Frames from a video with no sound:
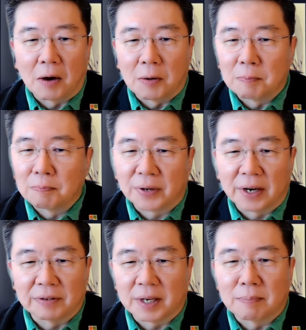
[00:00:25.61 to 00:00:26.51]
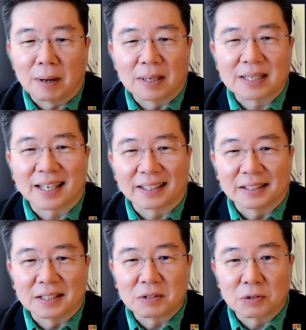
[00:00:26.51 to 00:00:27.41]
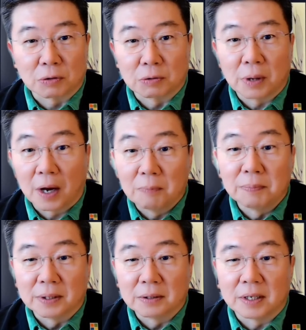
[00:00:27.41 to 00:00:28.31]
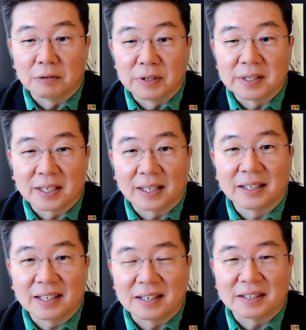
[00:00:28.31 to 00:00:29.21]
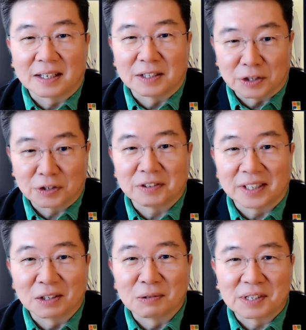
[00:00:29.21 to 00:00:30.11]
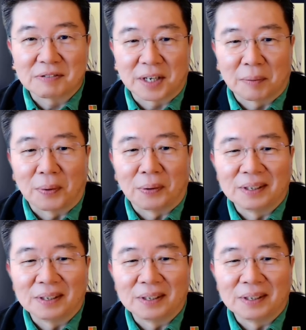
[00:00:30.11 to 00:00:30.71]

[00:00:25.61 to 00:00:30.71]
our private and public sector to help build a resilient and digital inclusive Singapore.